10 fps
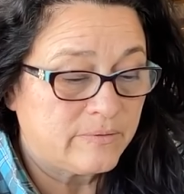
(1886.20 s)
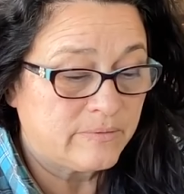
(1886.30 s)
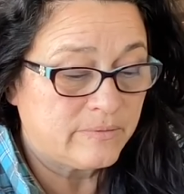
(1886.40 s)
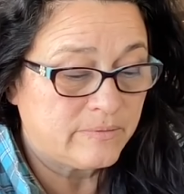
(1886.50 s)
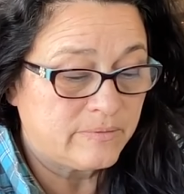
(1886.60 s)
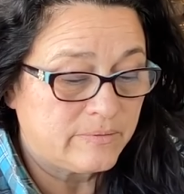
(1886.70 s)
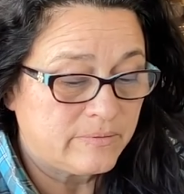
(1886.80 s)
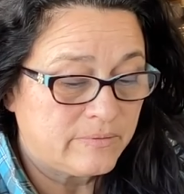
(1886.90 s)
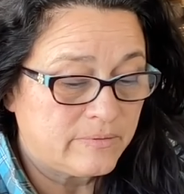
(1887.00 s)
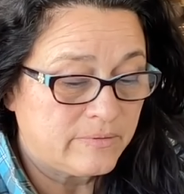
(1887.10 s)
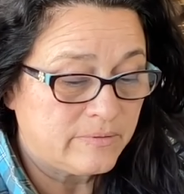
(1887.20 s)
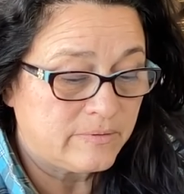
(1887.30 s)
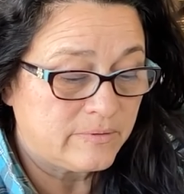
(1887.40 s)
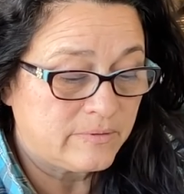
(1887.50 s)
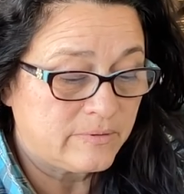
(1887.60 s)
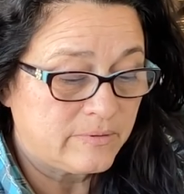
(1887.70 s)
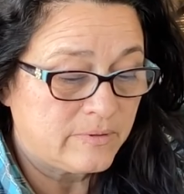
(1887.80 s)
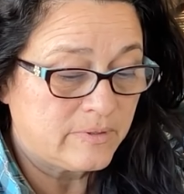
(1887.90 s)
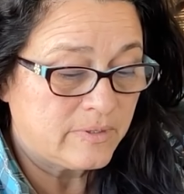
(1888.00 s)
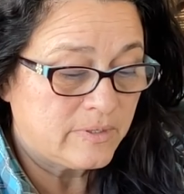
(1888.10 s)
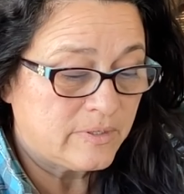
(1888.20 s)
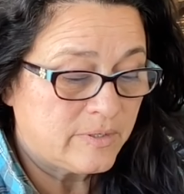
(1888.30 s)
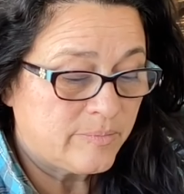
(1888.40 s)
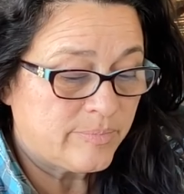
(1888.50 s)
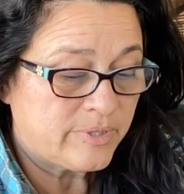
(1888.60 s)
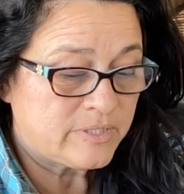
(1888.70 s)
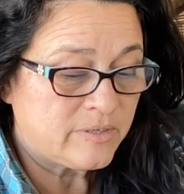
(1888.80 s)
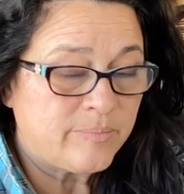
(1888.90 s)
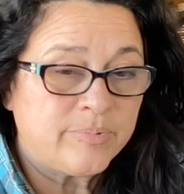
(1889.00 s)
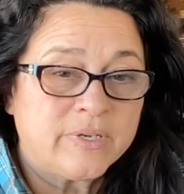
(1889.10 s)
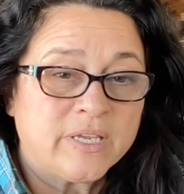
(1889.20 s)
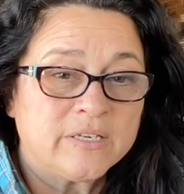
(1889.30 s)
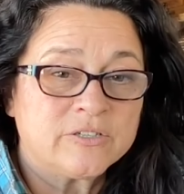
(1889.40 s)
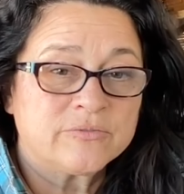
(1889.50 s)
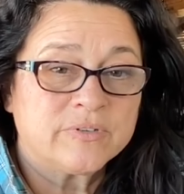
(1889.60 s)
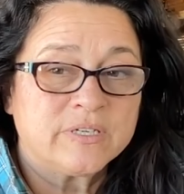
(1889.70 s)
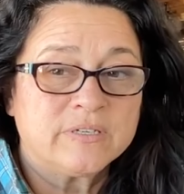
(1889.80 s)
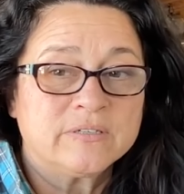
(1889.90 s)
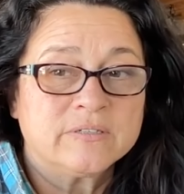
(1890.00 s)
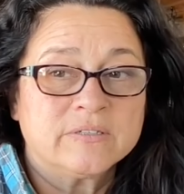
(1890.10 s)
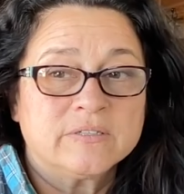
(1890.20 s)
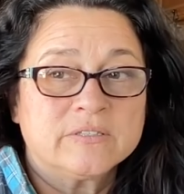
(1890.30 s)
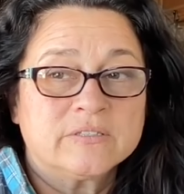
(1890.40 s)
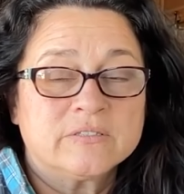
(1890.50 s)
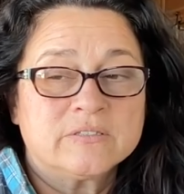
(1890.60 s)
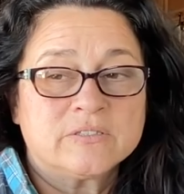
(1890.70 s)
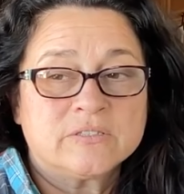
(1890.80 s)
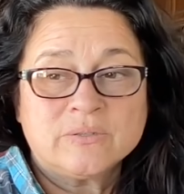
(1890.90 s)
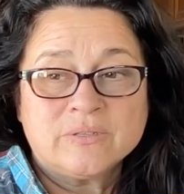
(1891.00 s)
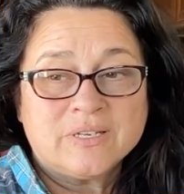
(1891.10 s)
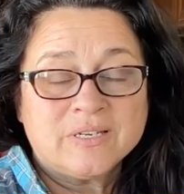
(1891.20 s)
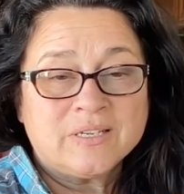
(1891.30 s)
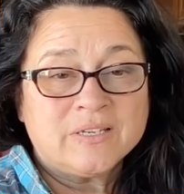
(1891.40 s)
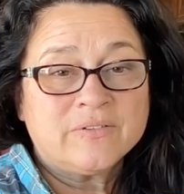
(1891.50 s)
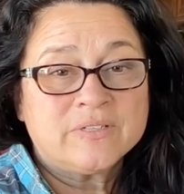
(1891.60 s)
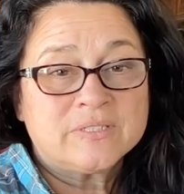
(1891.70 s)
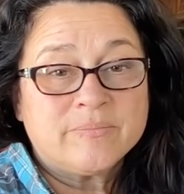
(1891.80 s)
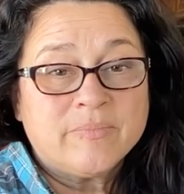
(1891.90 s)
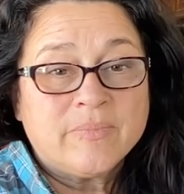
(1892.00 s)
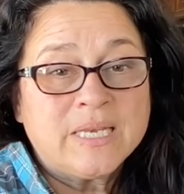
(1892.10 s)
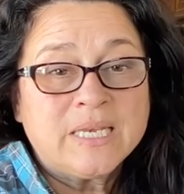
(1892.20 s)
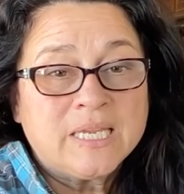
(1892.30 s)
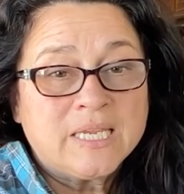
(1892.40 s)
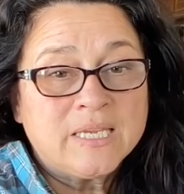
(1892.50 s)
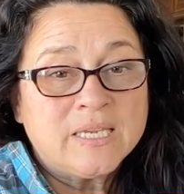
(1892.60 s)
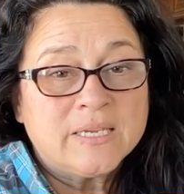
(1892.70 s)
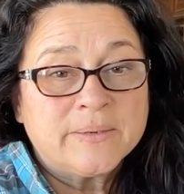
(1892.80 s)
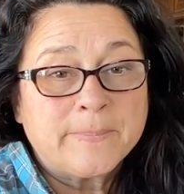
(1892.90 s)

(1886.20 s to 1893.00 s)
Oh. But it's all book entry. So they didn't give us money.